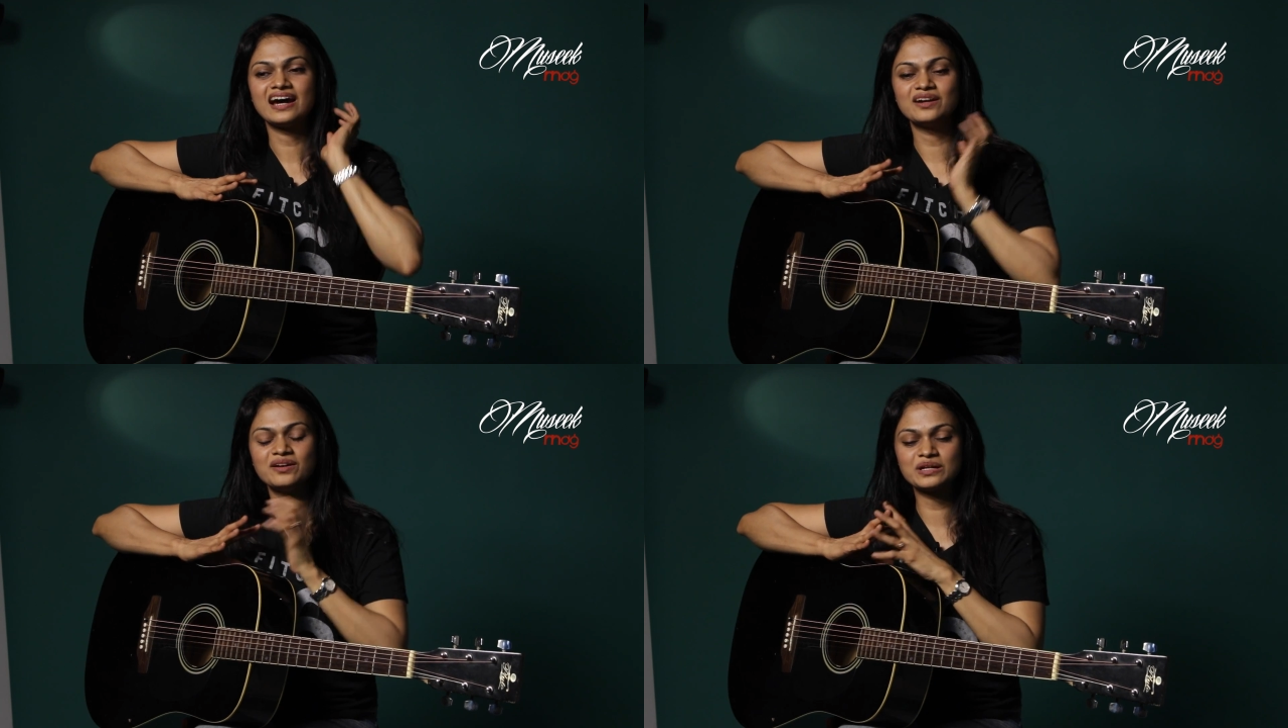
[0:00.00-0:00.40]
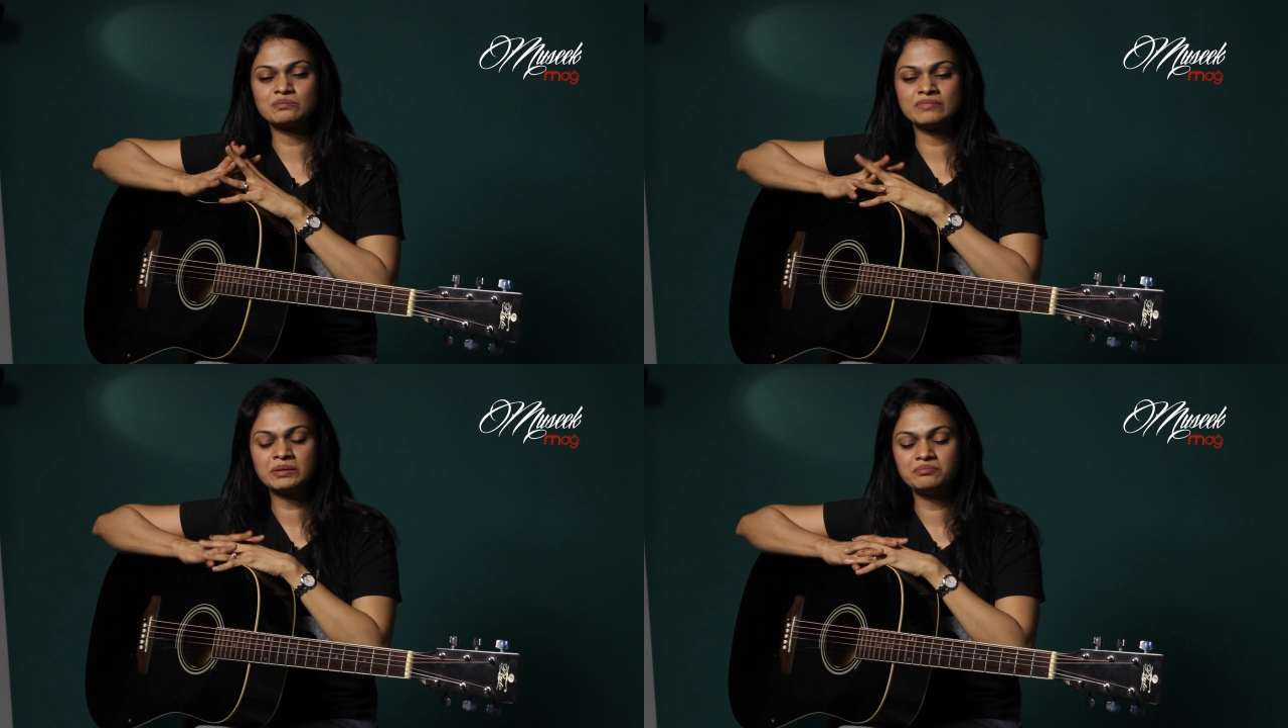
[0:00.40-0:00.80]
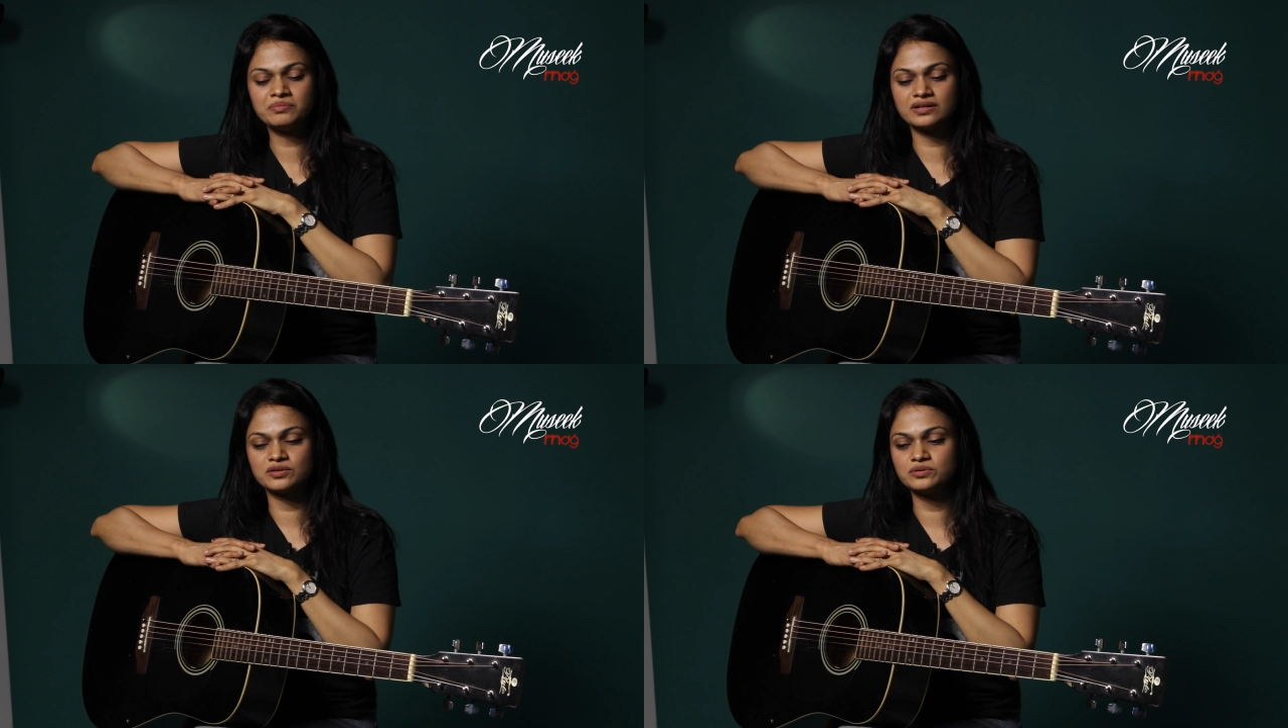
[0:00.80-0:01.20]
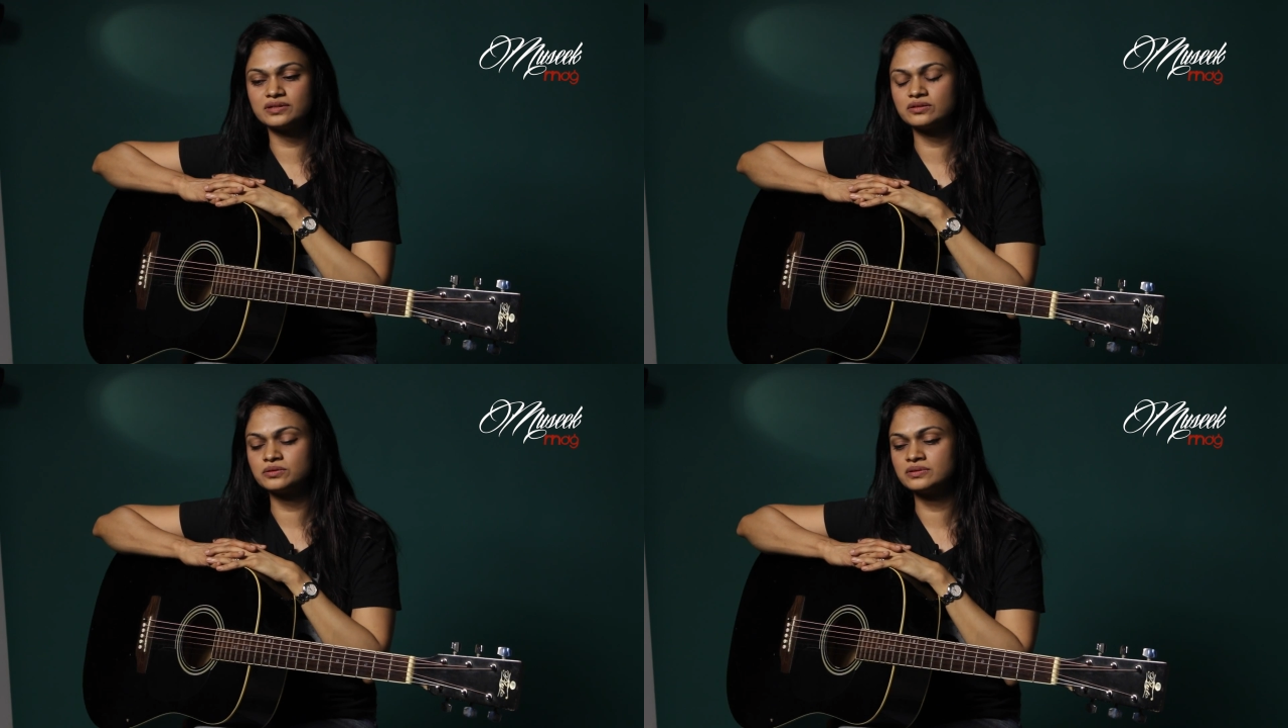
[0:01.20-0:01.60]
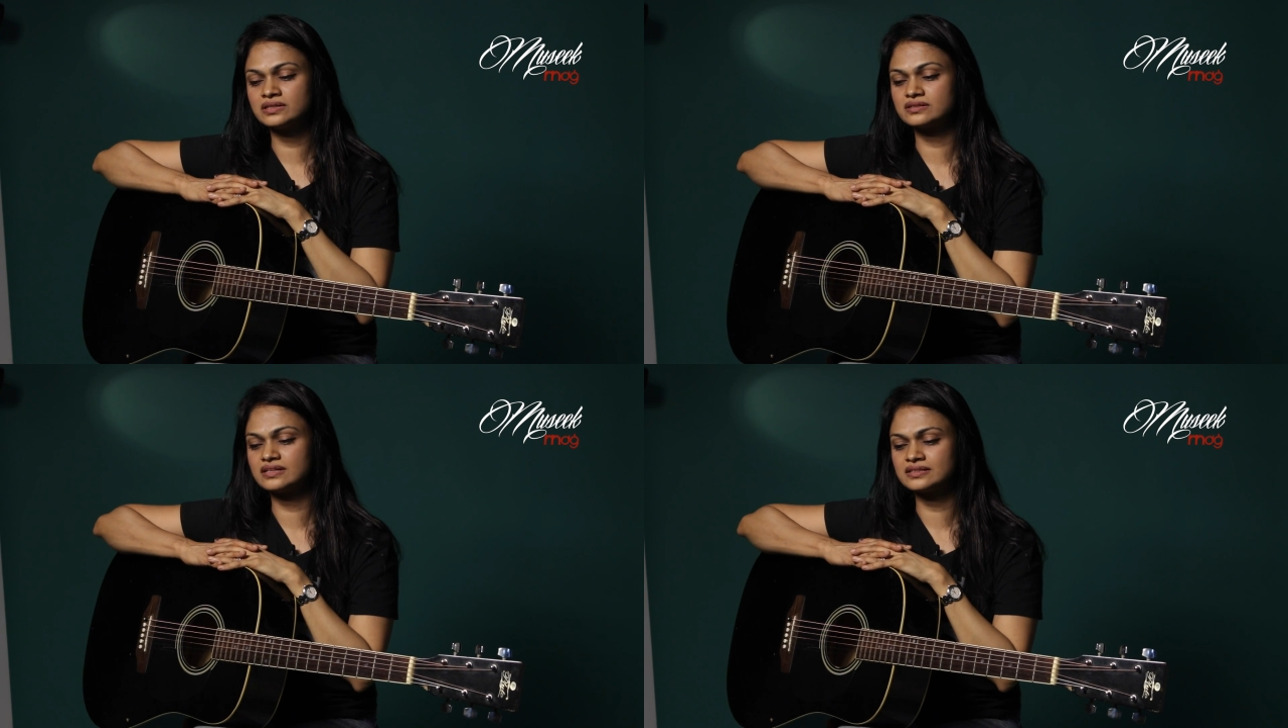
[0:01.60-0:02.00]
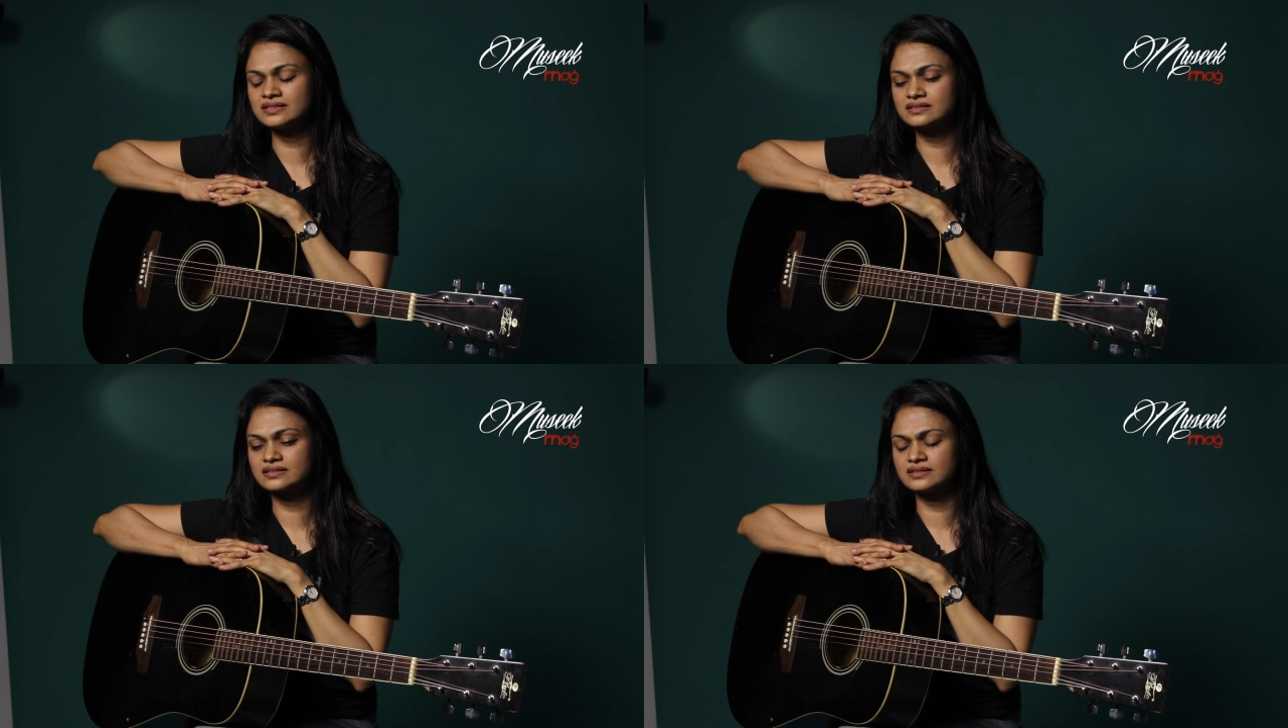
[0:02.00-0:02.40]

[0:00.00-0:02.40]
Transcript: I don't remember who introduced. I think